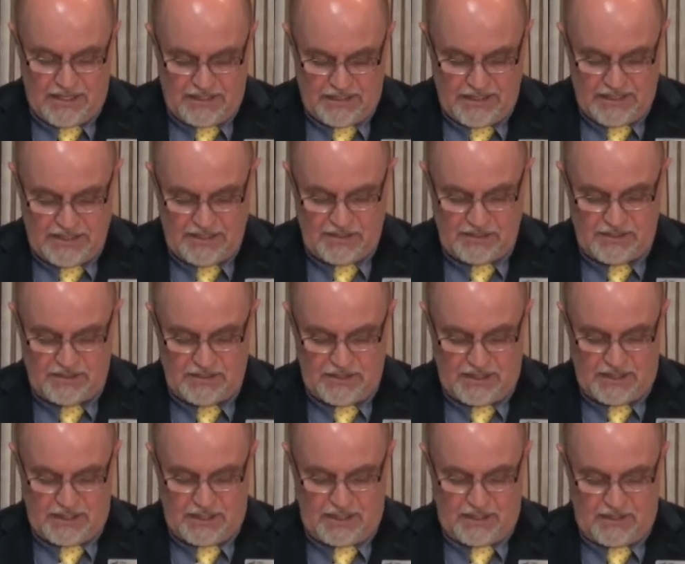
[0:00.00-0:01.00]

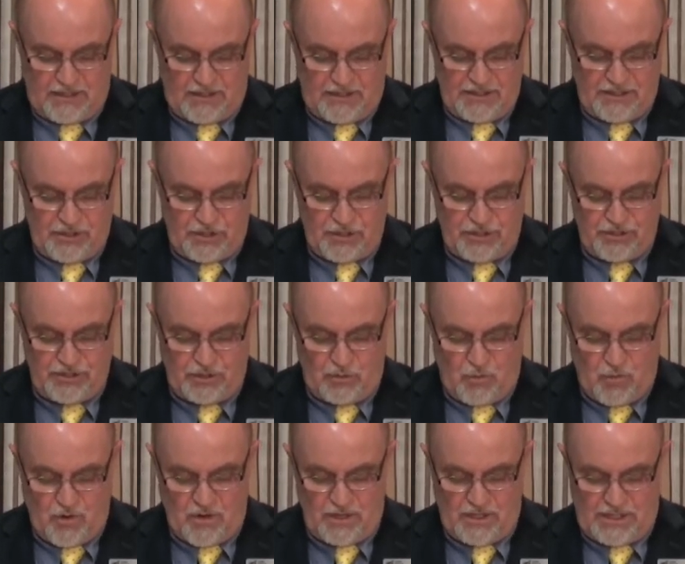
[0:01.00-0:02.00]
This year's
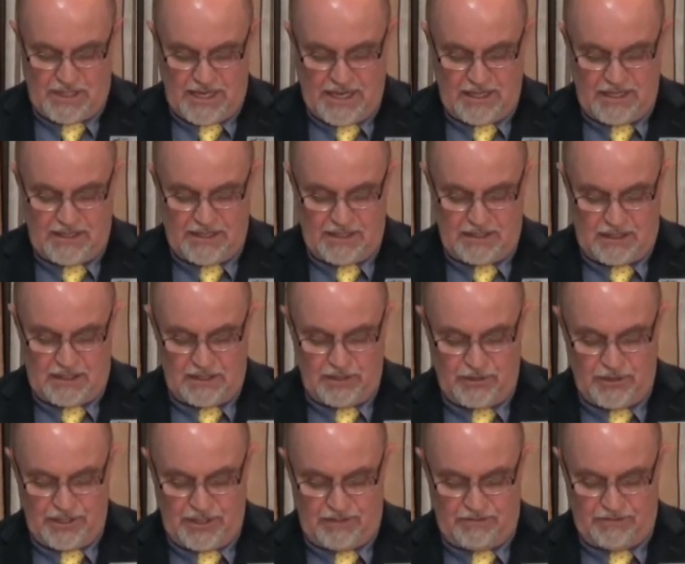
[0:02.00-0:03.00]
award gala
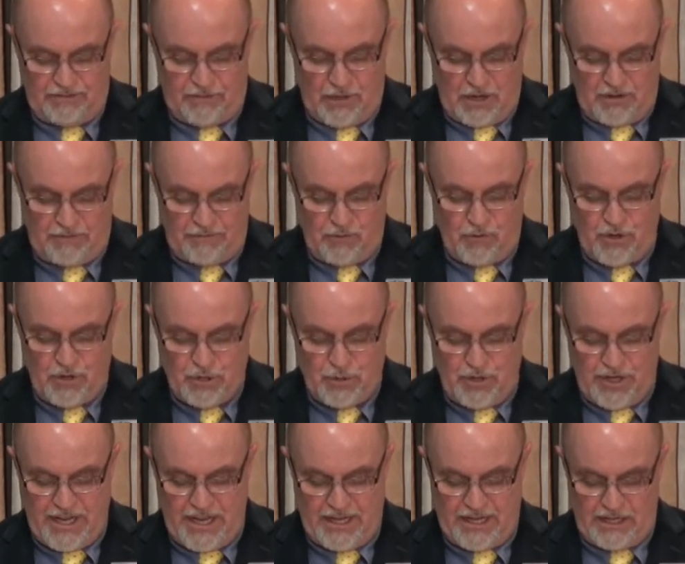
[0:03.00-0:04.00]
included 4 new
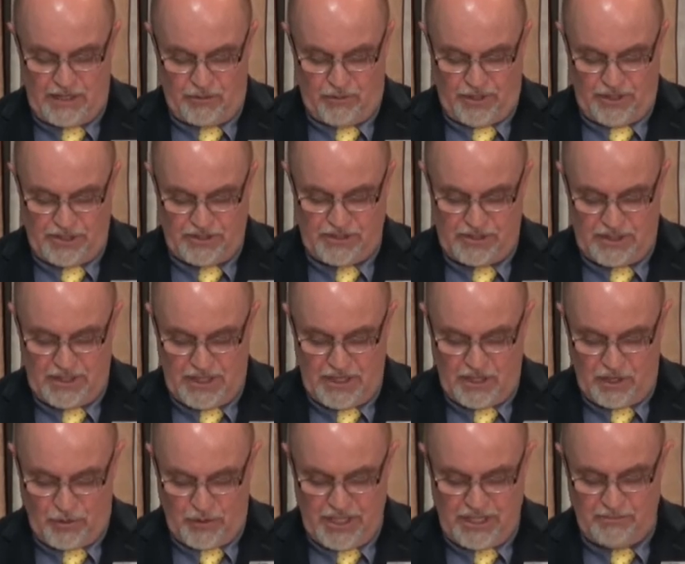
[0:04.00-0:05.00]
categories:
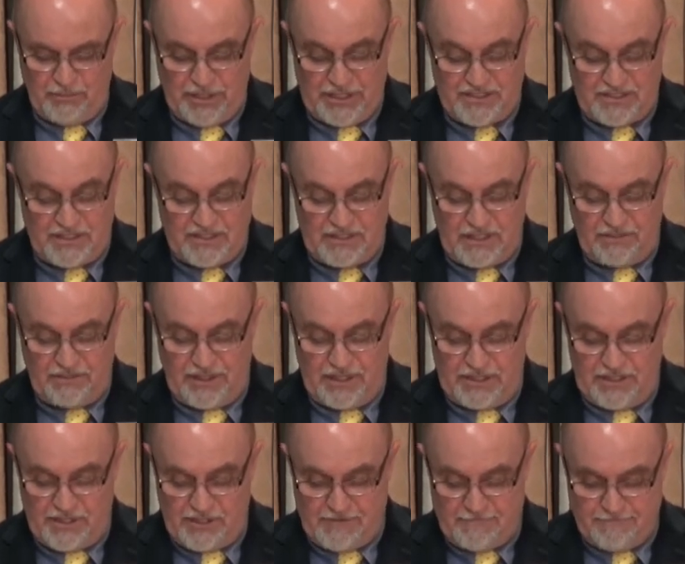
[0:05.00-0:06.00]
Green Business of the
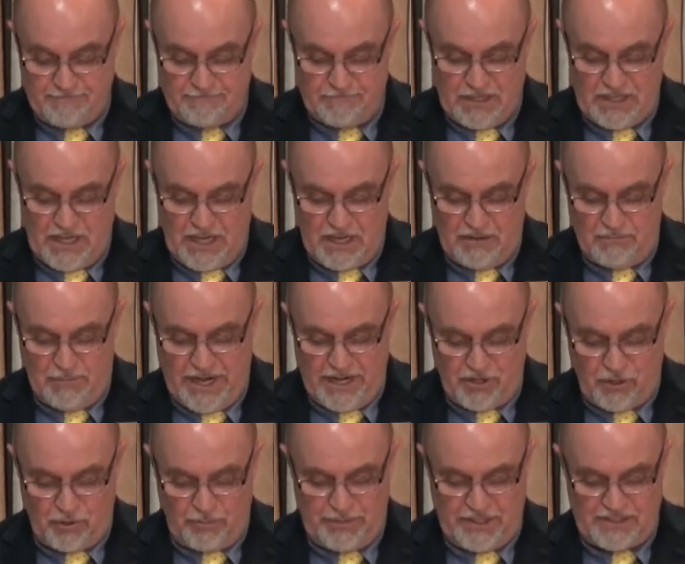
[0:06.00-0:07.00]
Year,
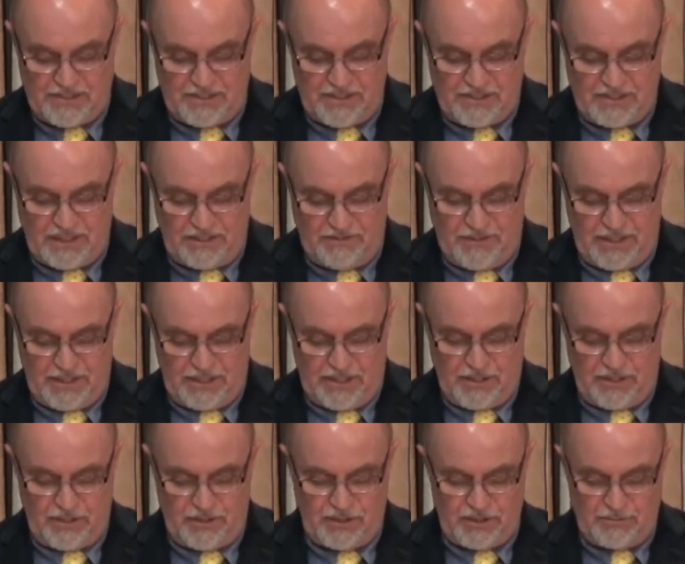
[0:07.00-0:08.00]
Micro Business of the
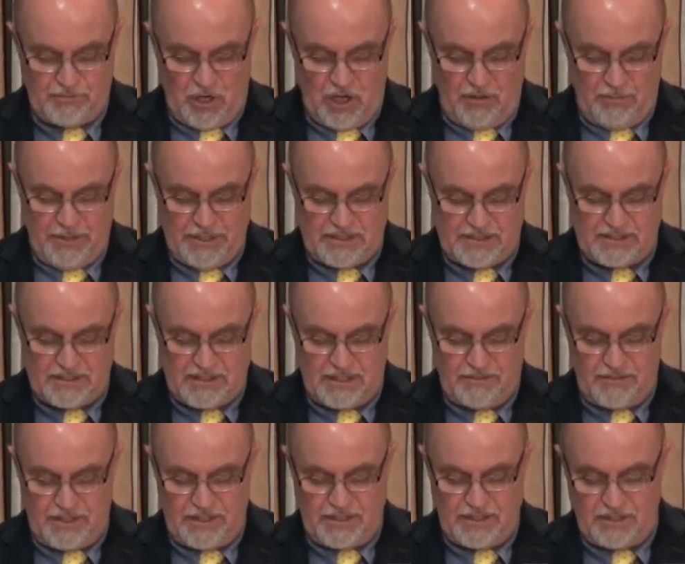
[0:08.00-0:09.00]
Year, Small Business
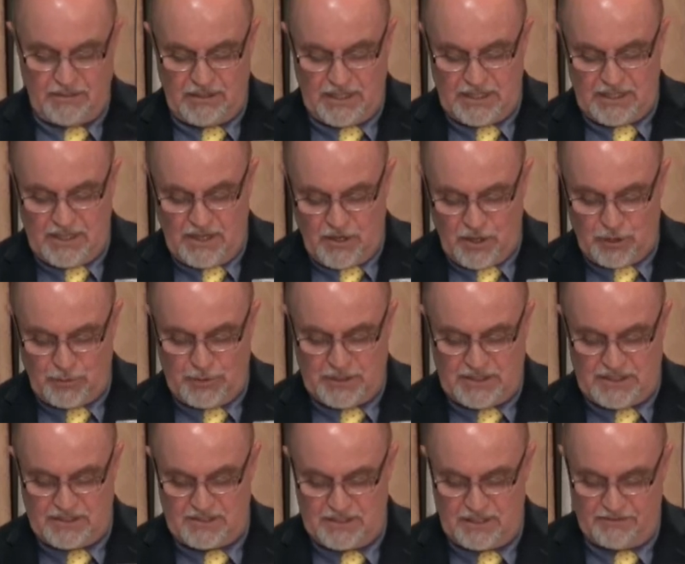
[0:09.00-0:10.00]
of the Year, and Large
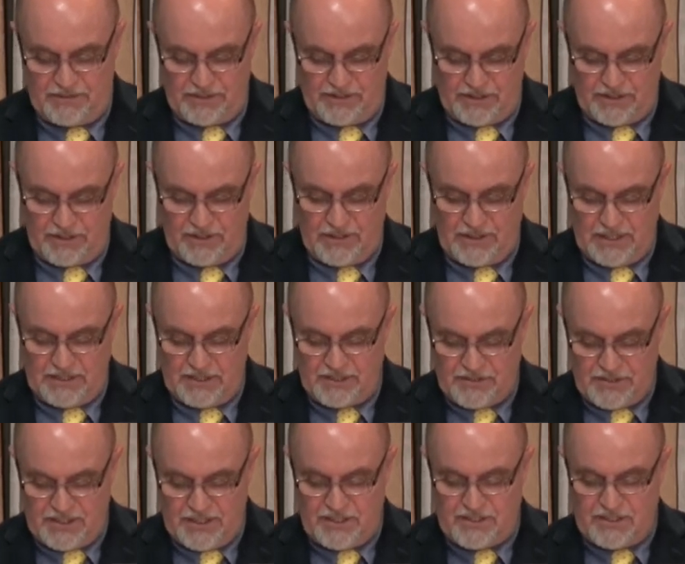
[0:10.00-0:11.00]
Business of the Year. The
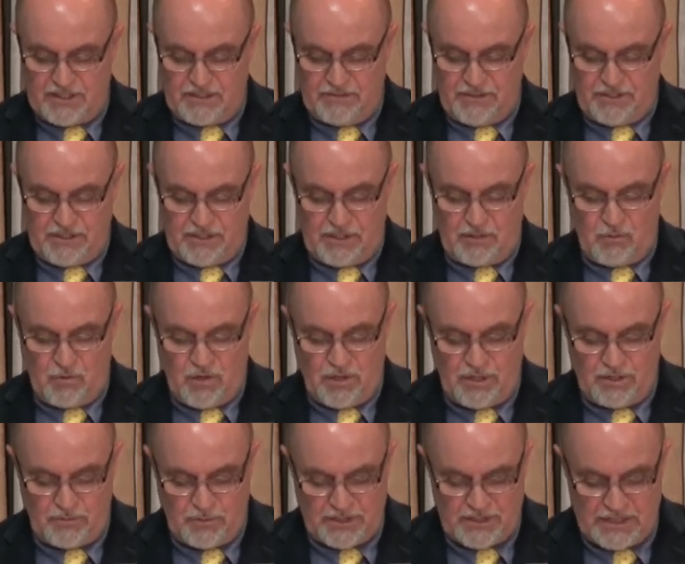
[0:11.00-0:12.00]
Citizen of the Year
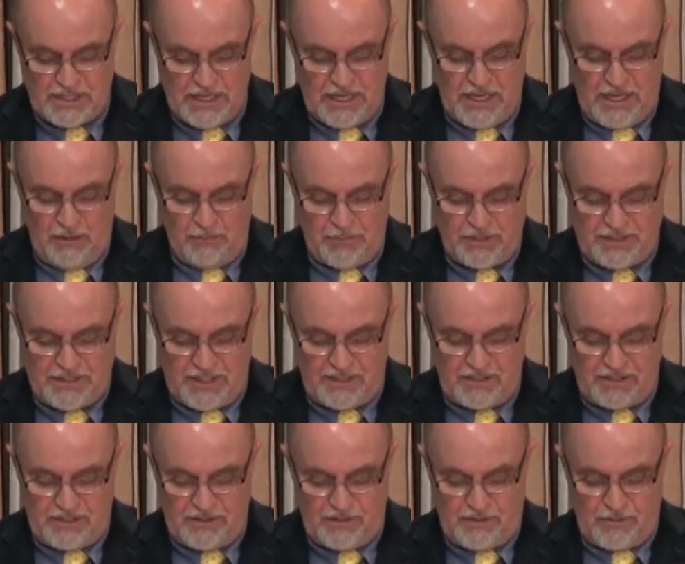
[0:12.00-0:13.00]
award was
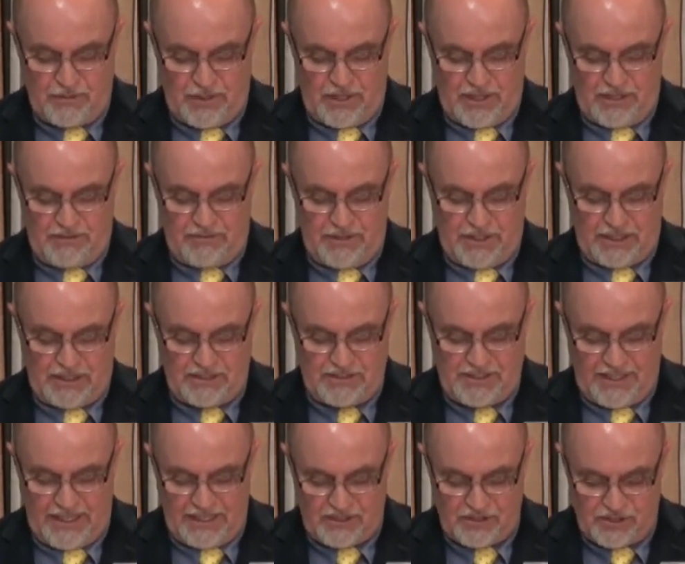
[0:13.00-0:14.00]
presented to Vicky
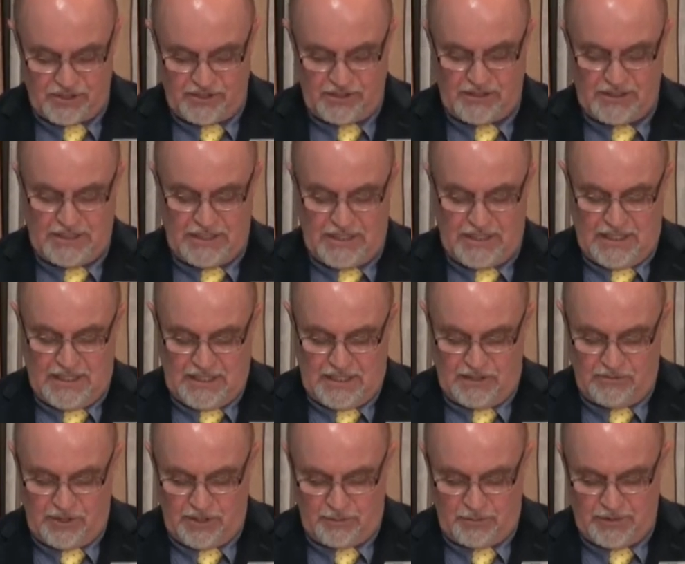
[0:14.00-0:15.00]
Sangster,
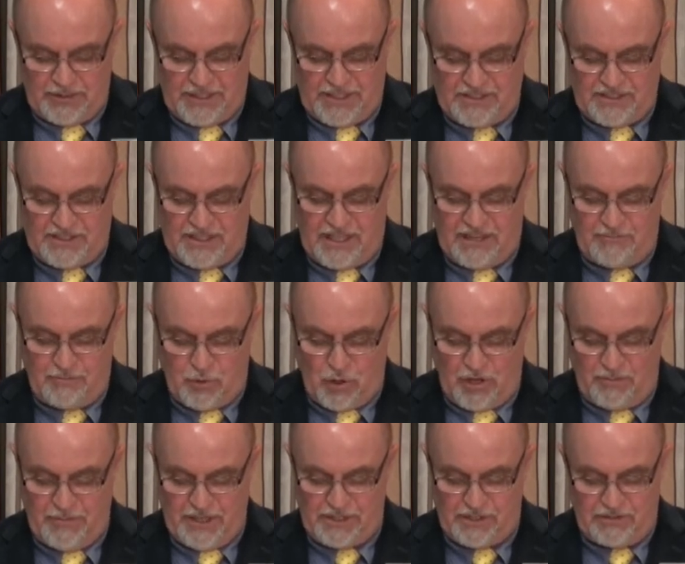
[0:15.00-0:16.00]
and we're pleased to have
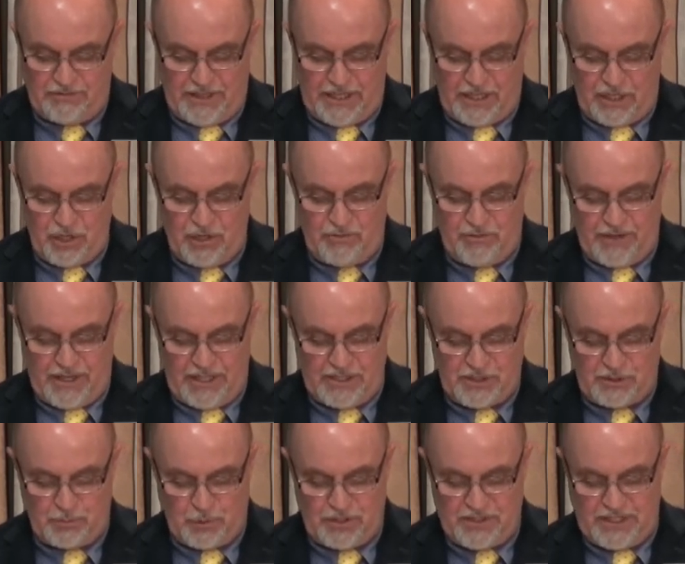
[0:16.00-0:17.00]
Port Metro Vancouver
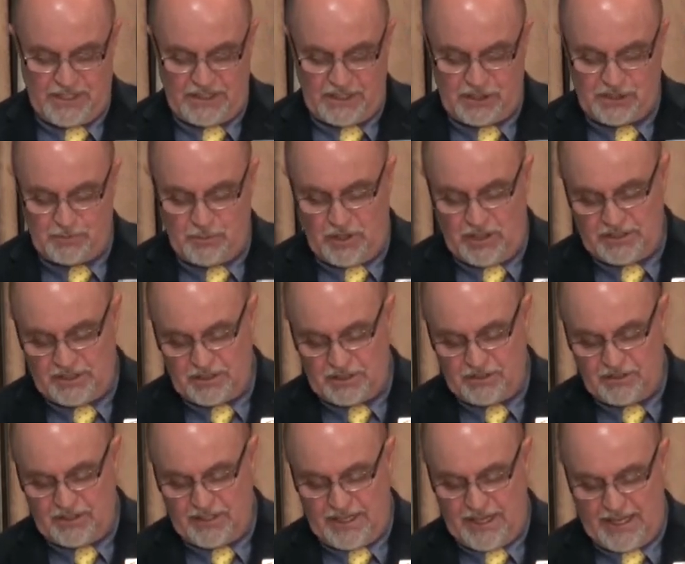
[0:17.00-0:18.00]
as presenting sponsors
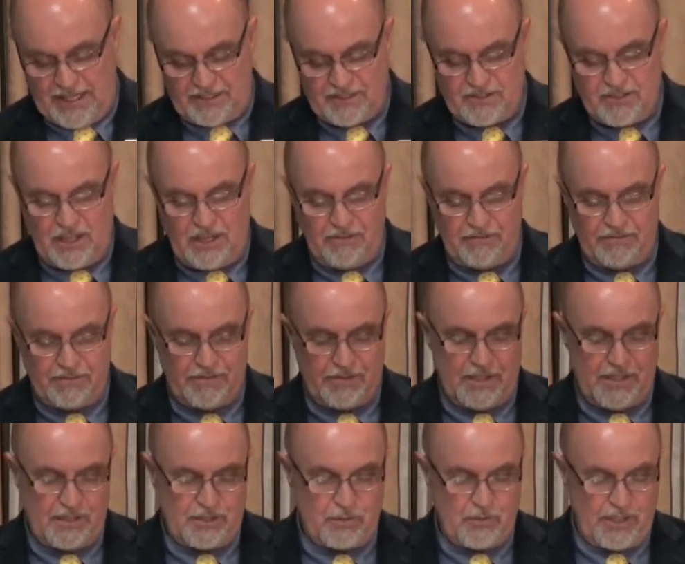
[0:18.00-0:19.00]
to the Hats Off
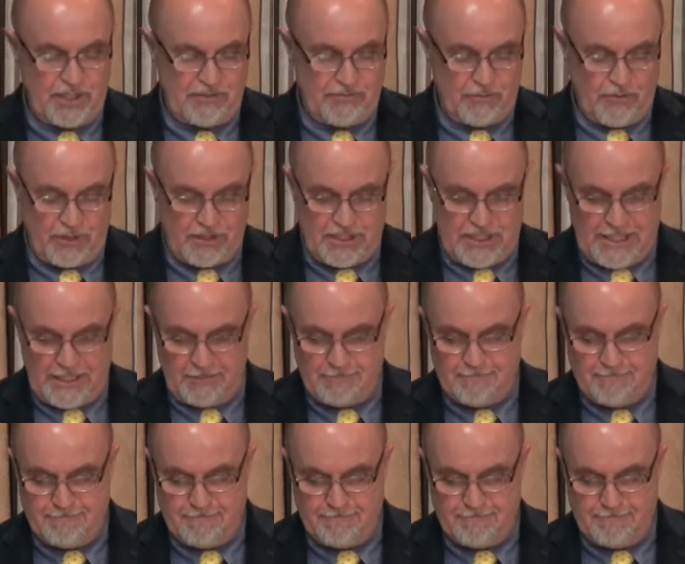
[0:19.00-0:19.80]
2014.